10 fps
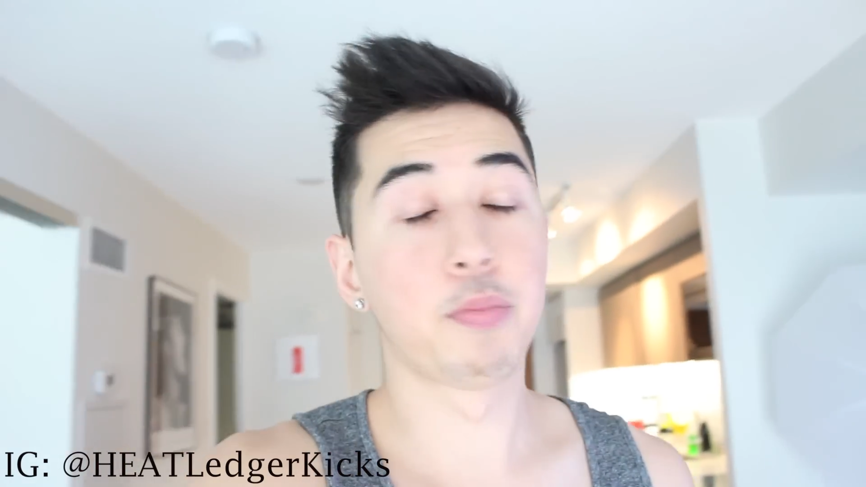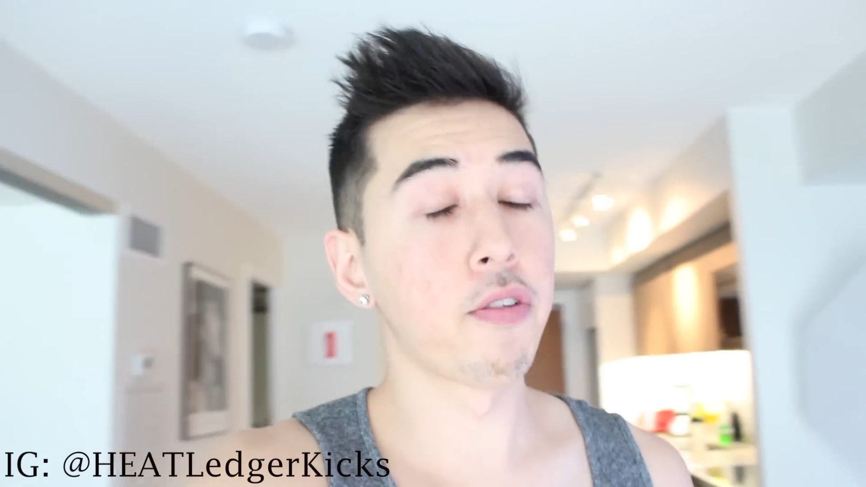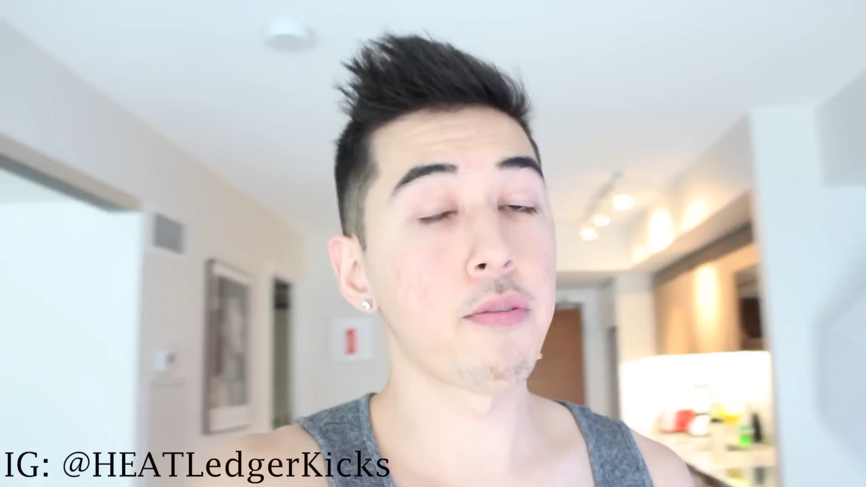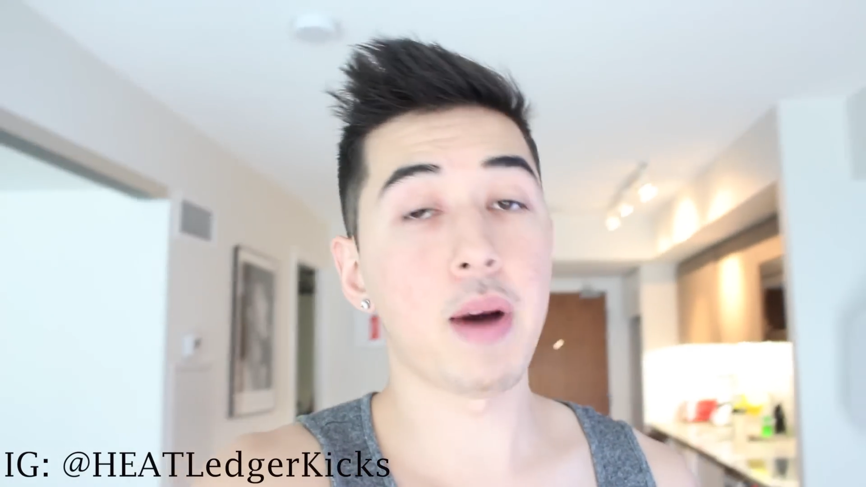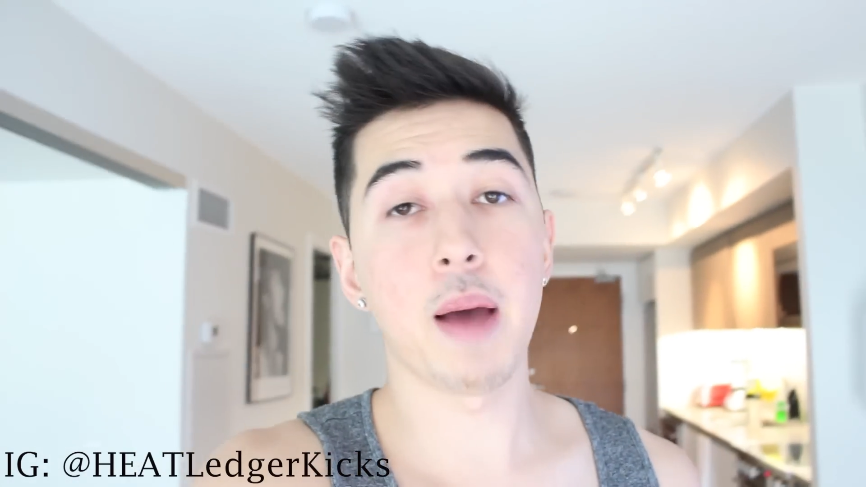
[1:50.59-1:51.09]

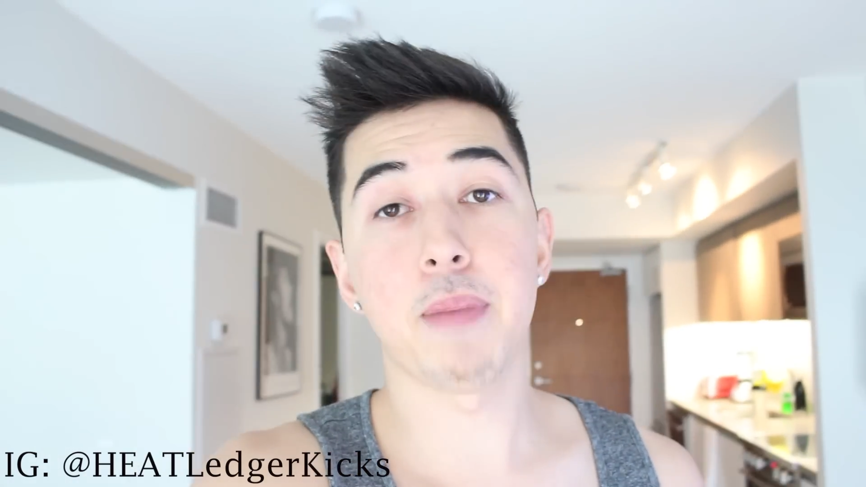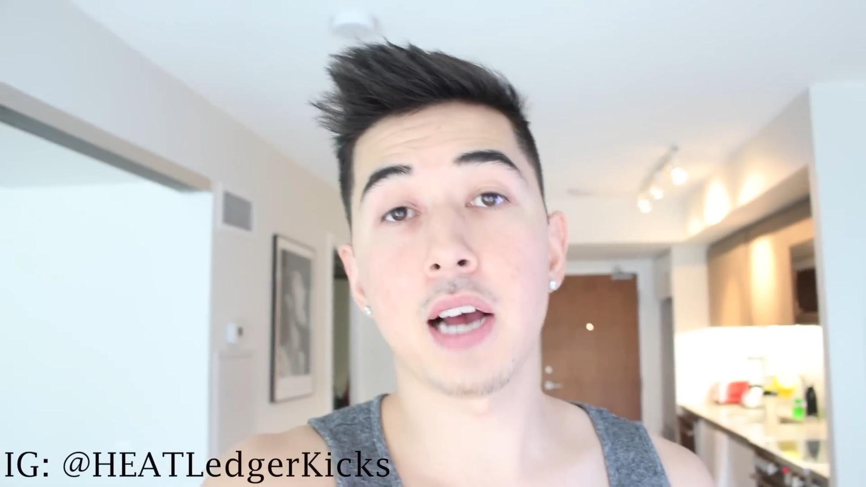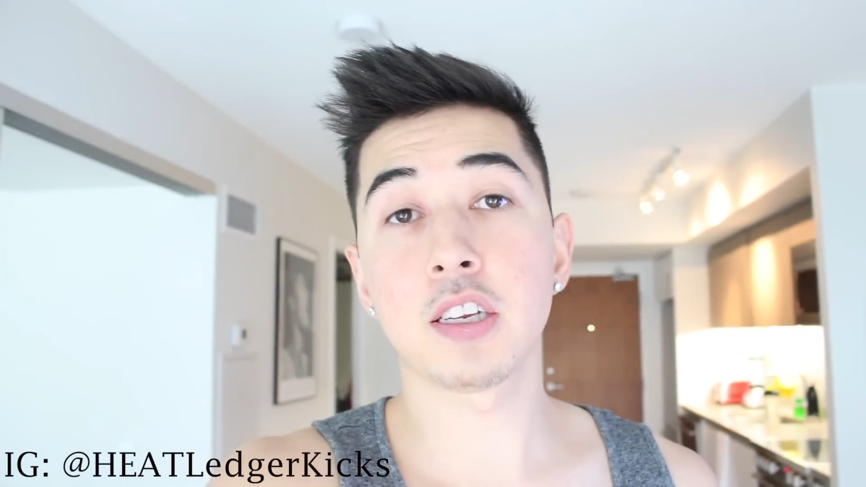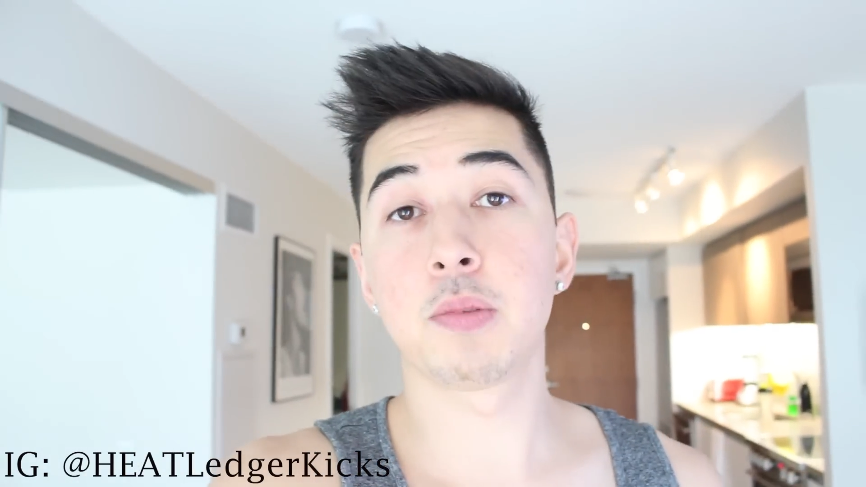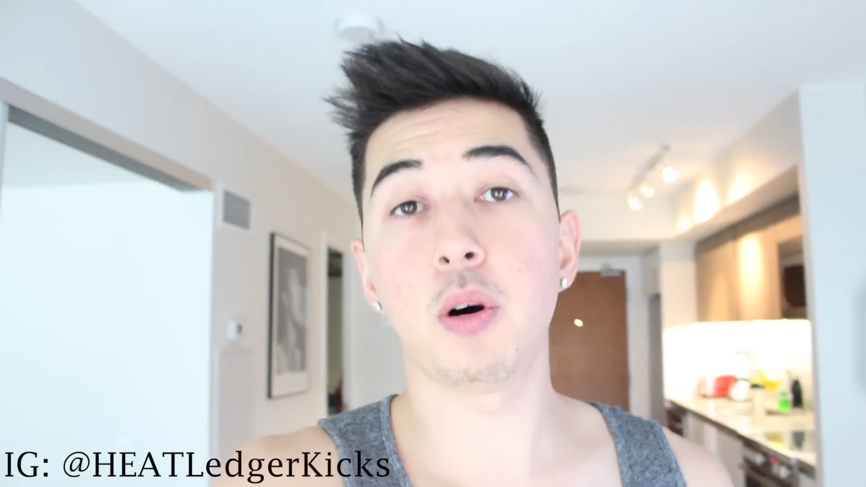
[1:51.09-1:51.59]
improving my
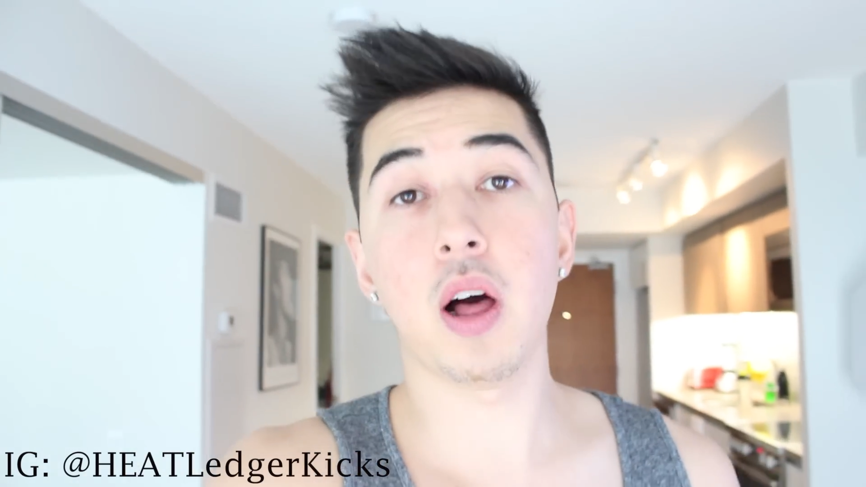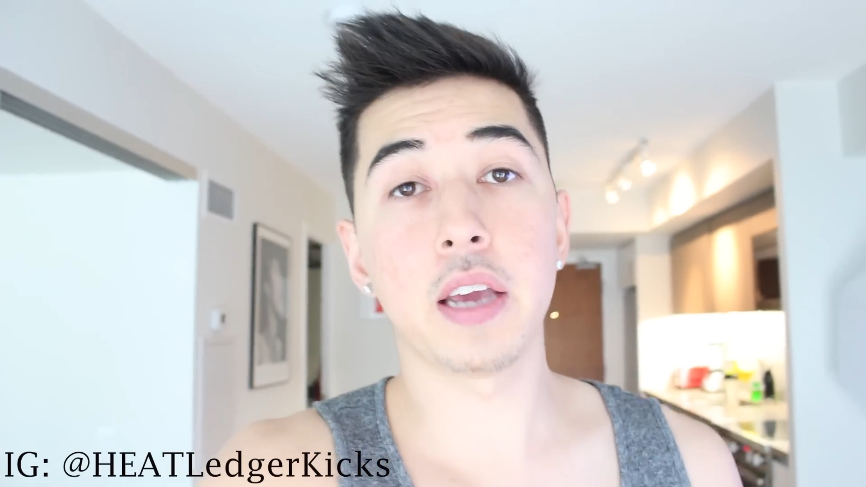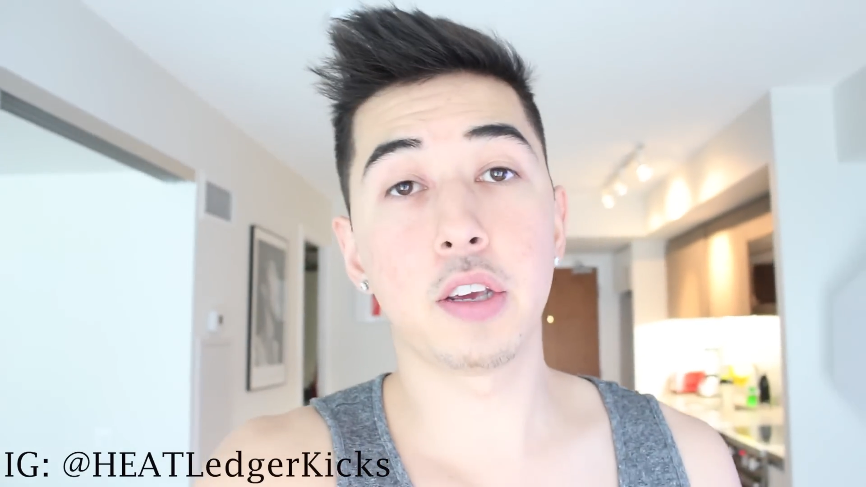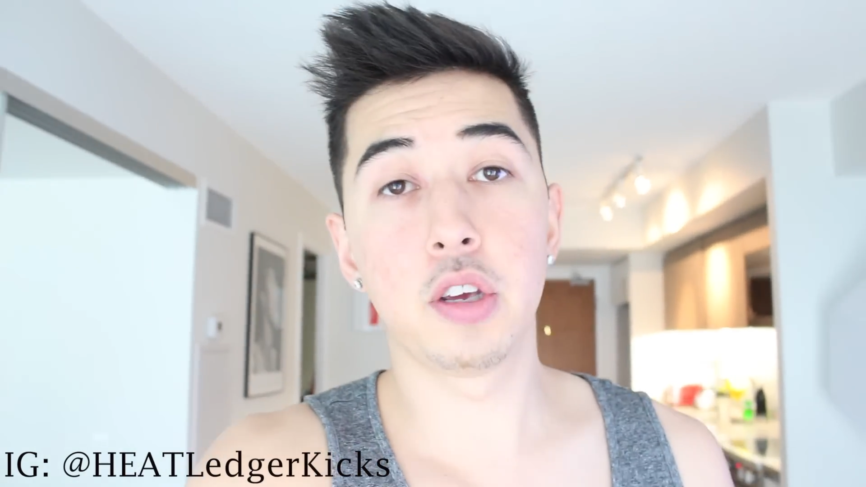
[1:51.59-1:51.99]
basketball I